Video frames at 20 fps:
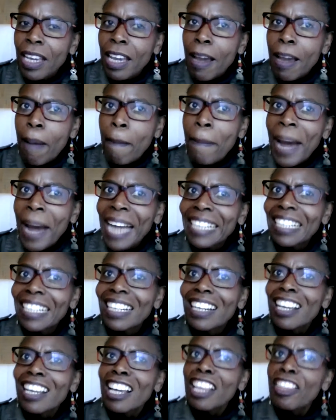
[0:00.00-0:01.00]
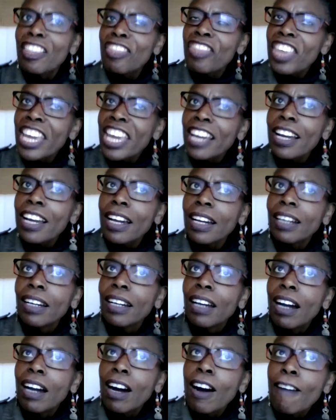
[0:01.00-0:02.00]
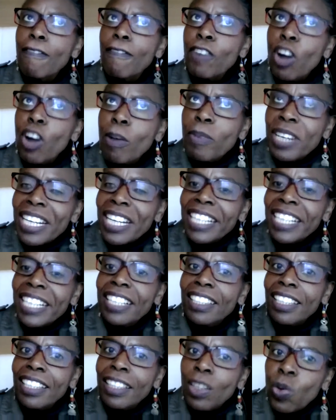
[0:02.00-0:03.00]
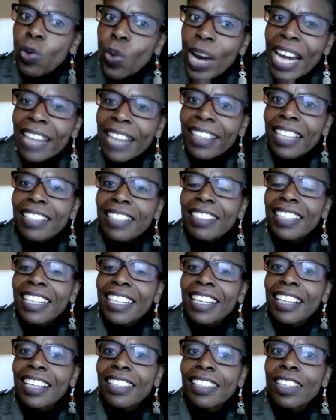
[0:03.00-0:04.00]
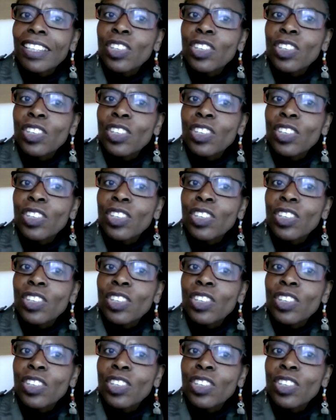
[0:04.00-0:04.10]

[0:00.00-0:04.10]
But think of communities in the way that Lieketseng